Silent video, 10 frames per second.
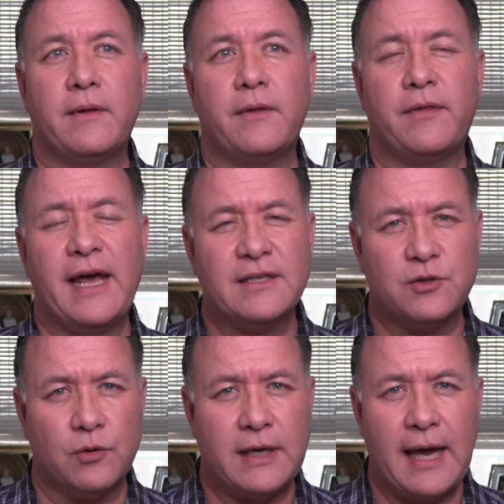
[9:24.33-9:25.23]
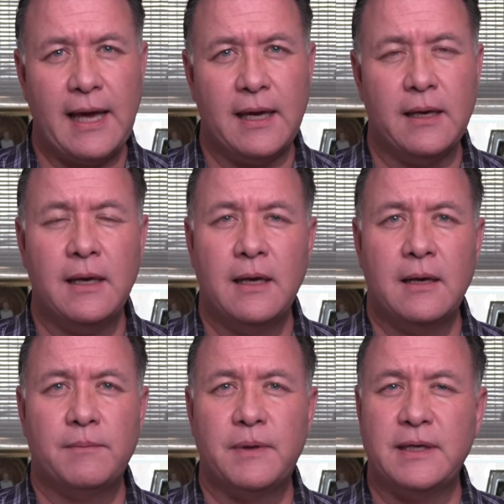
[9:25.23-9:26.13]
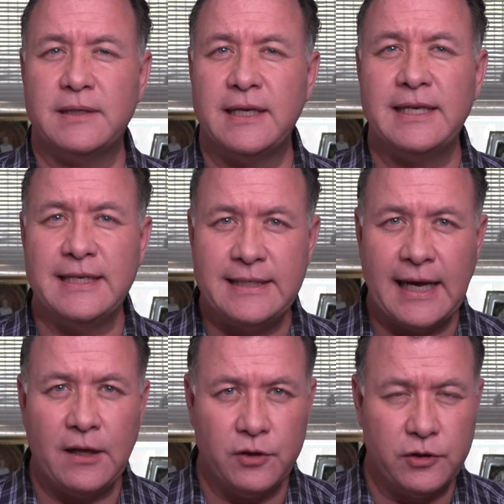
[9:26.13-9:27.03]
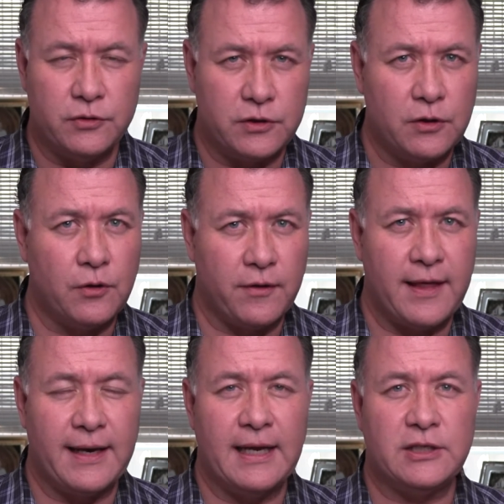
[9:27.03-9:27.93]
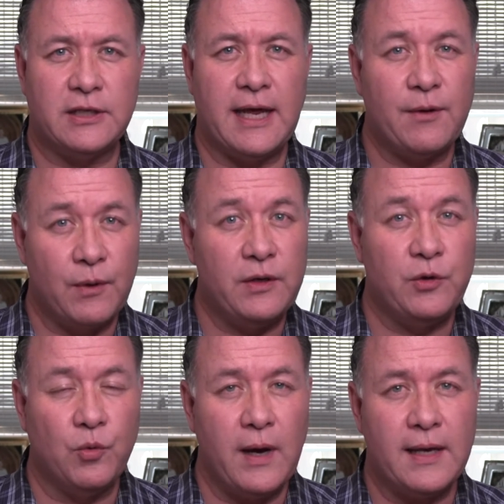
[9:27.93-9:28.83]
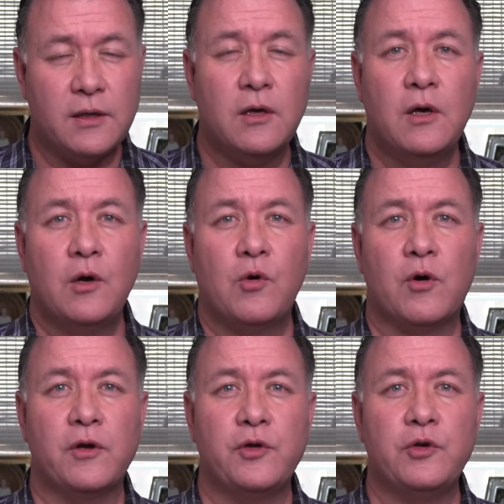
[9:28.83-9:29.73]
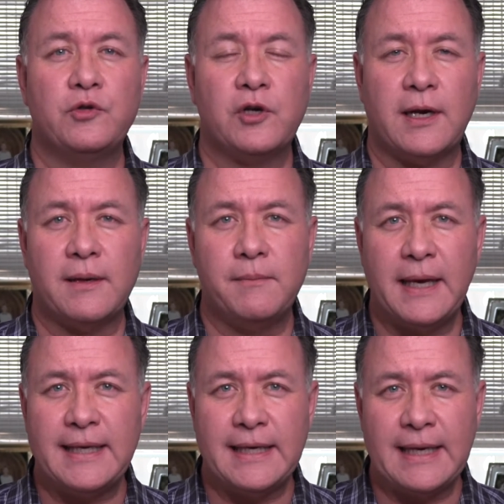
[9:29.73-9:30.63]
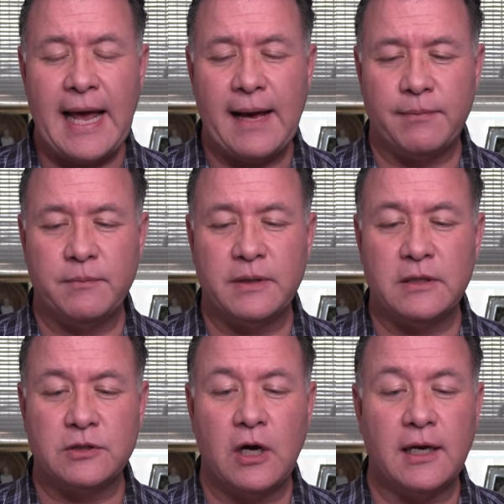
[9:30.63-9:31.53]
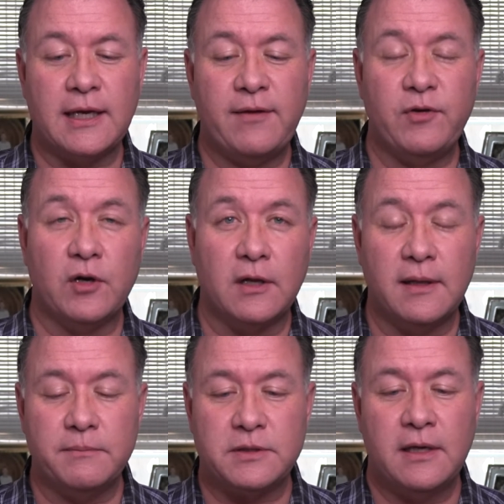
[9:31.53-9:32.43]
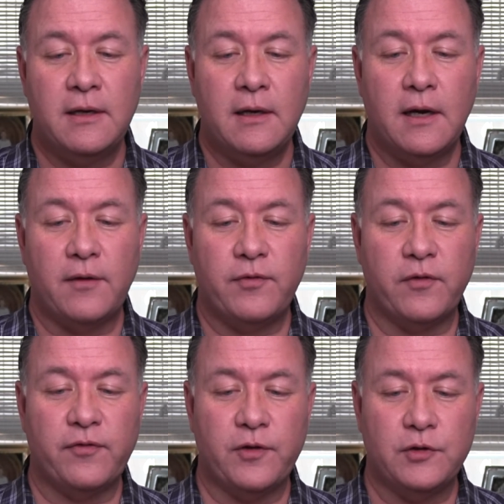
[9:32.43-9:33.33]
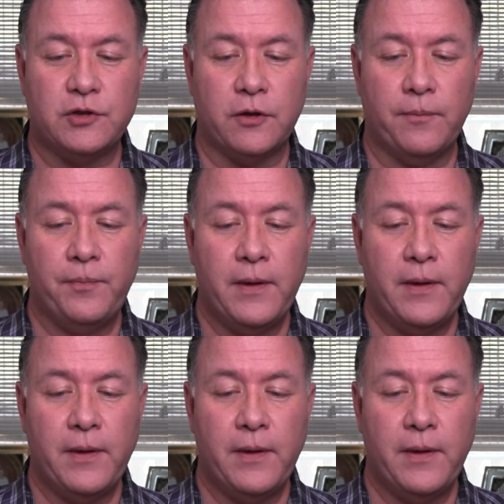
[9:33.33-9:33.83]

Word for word: that's okay, but did He tell you to go to that nation eh, when you went, or are you trying to make it happen because God gave you a glimpse of your future?